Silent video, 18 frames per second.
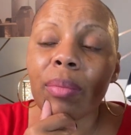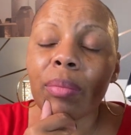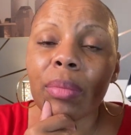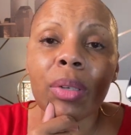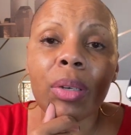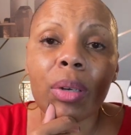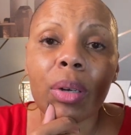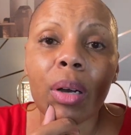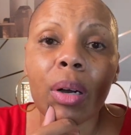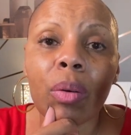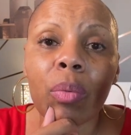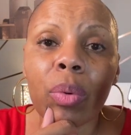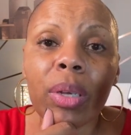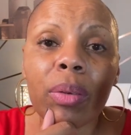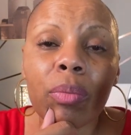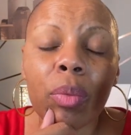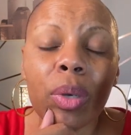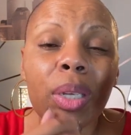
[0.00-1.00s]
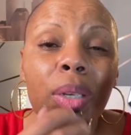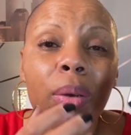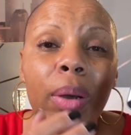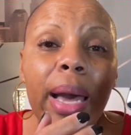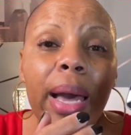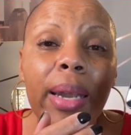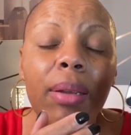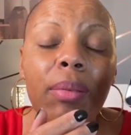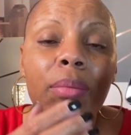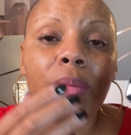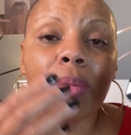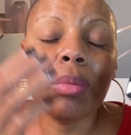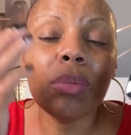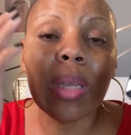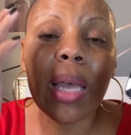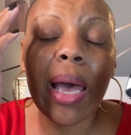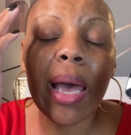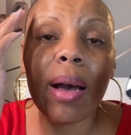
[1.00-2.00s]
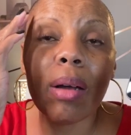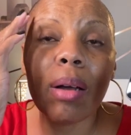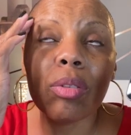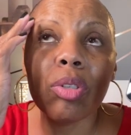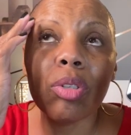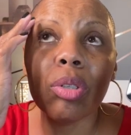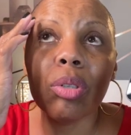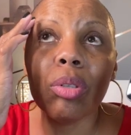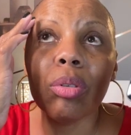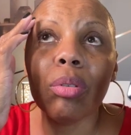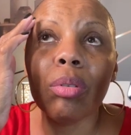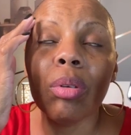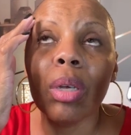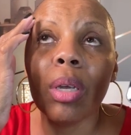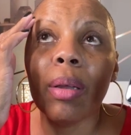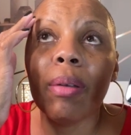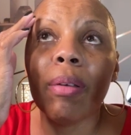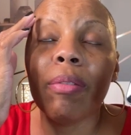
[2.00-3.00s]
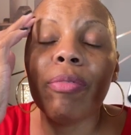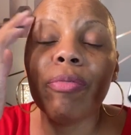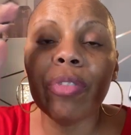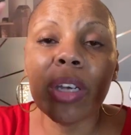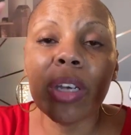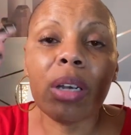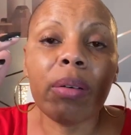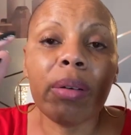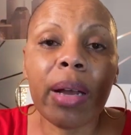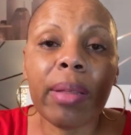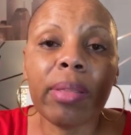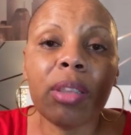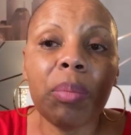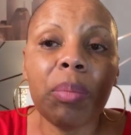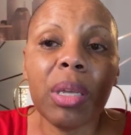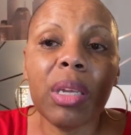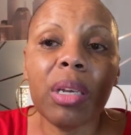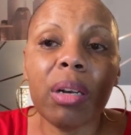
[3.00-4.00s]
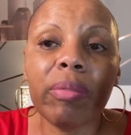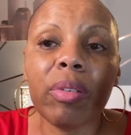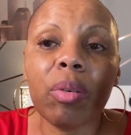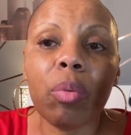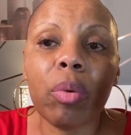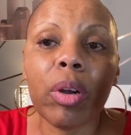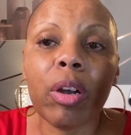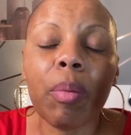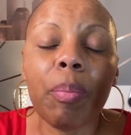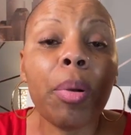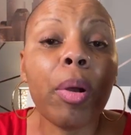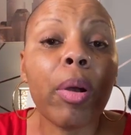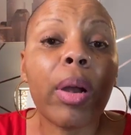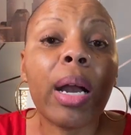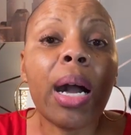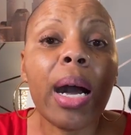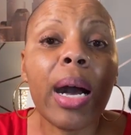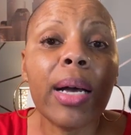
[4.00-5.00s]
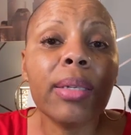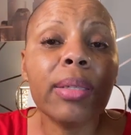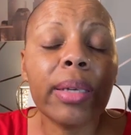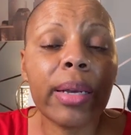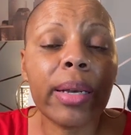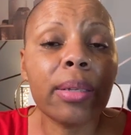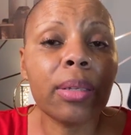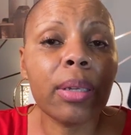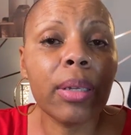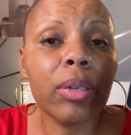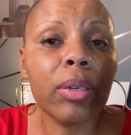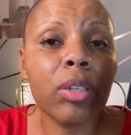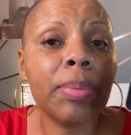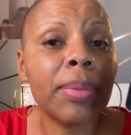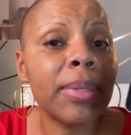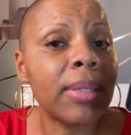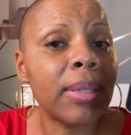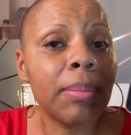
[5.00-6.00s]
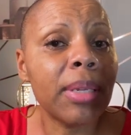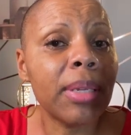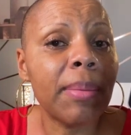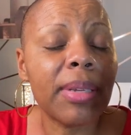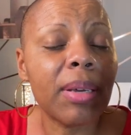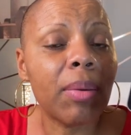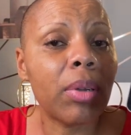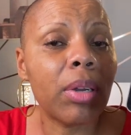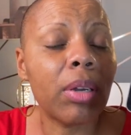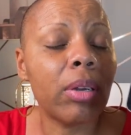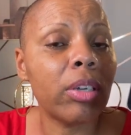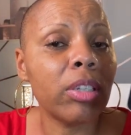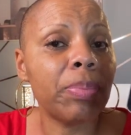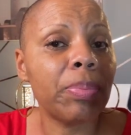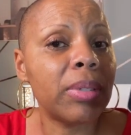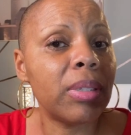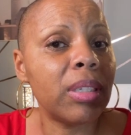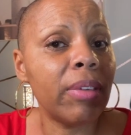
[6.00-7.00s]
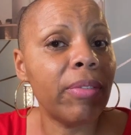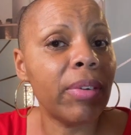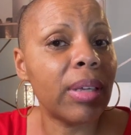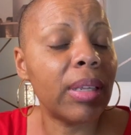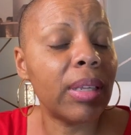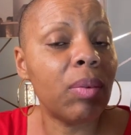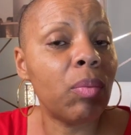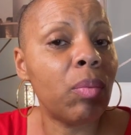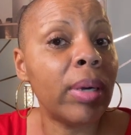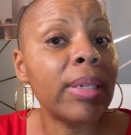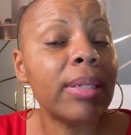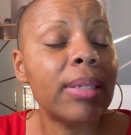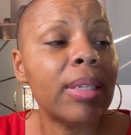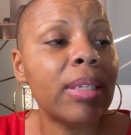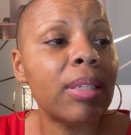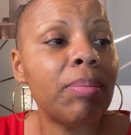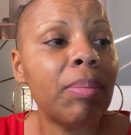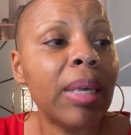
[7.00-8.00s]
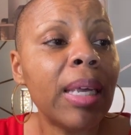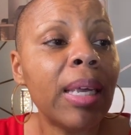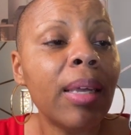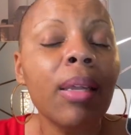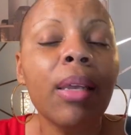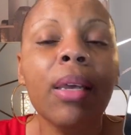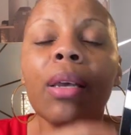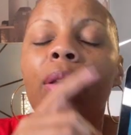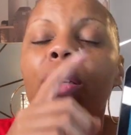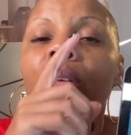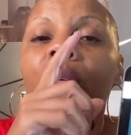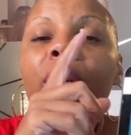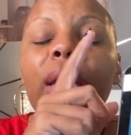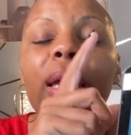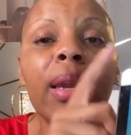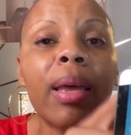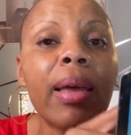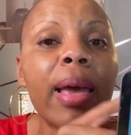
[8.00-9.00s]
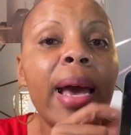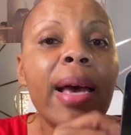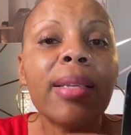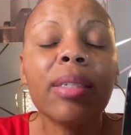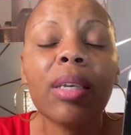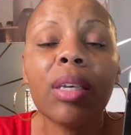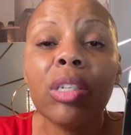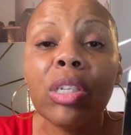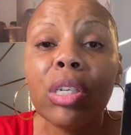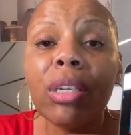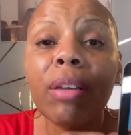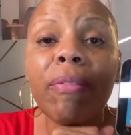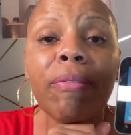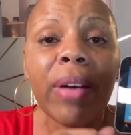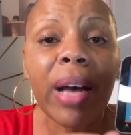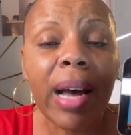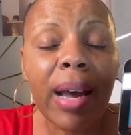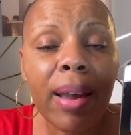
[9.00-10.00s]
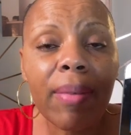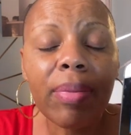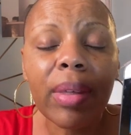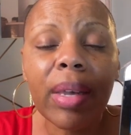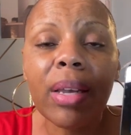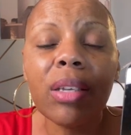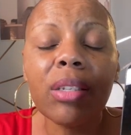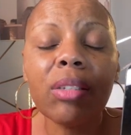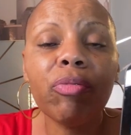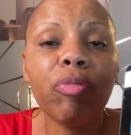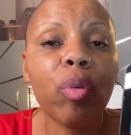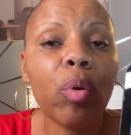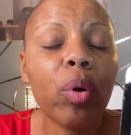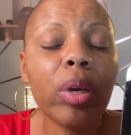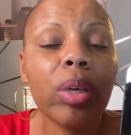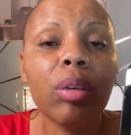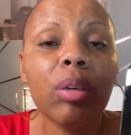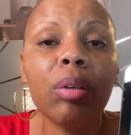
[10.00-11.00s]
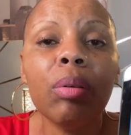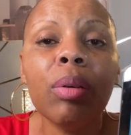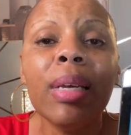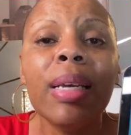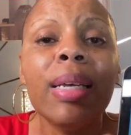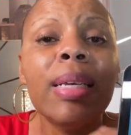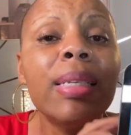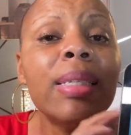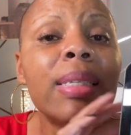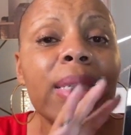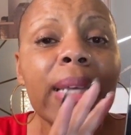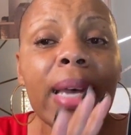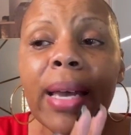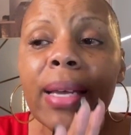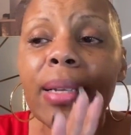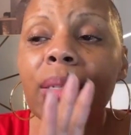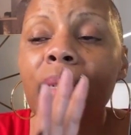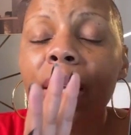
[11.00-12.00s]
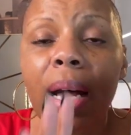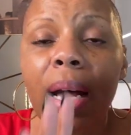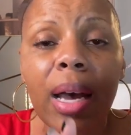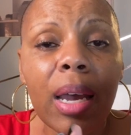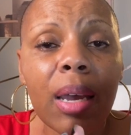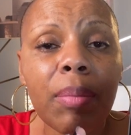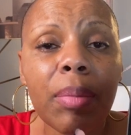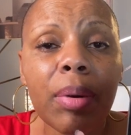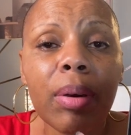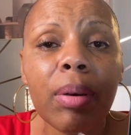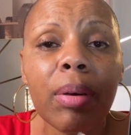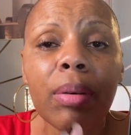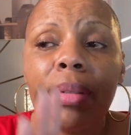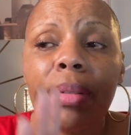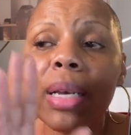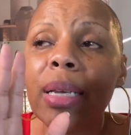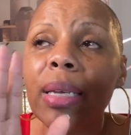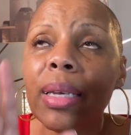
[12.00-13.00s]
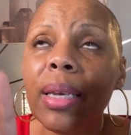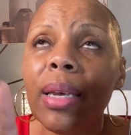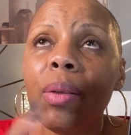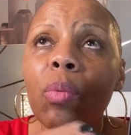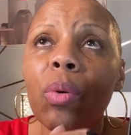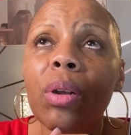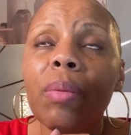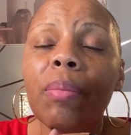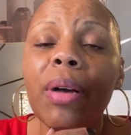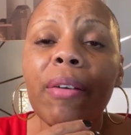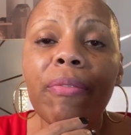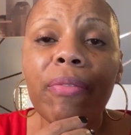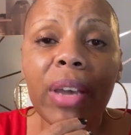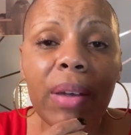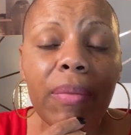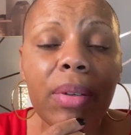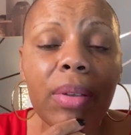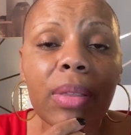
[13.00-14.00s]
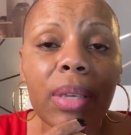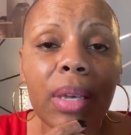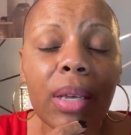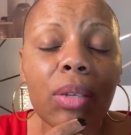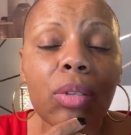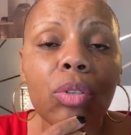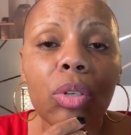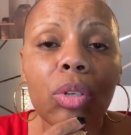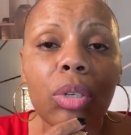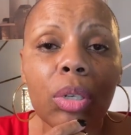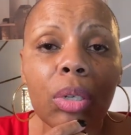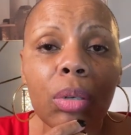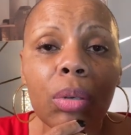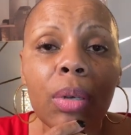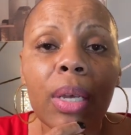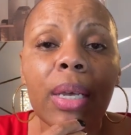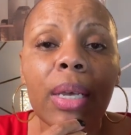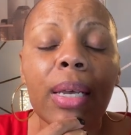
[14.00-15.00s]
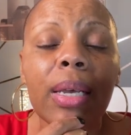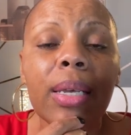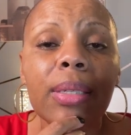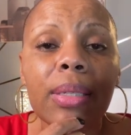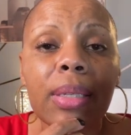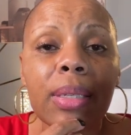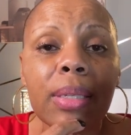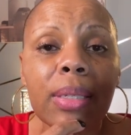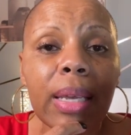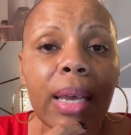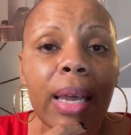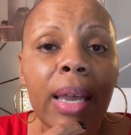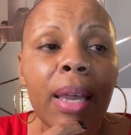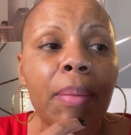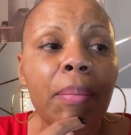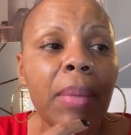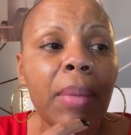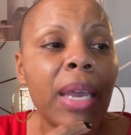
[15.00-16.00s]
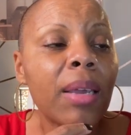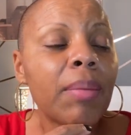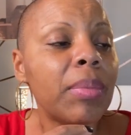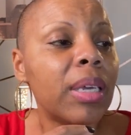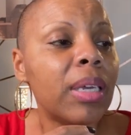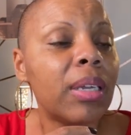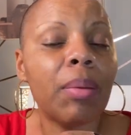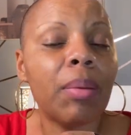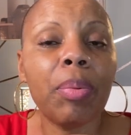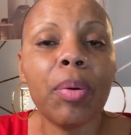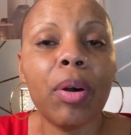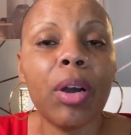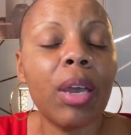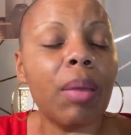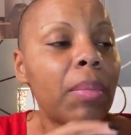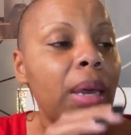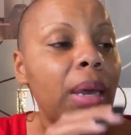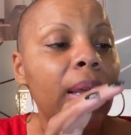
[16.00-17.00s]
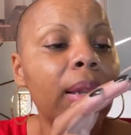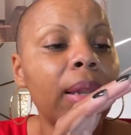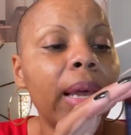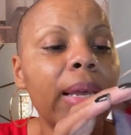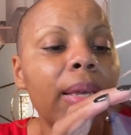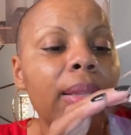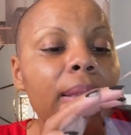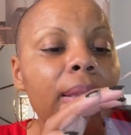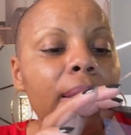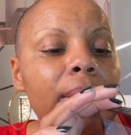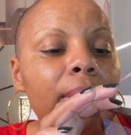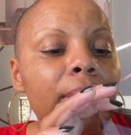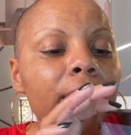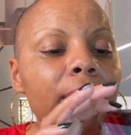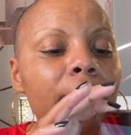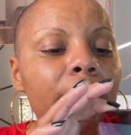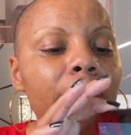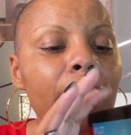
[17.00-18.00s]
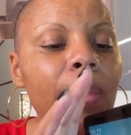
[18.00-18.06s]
You know, we, we know how to how to figure out the meaning of a word per context clues, but sometimes I want to know specifically what does this mean? You can ask it to define things for you, set timers. Again, one of my favorite things to do is to say, make me an appointment like this.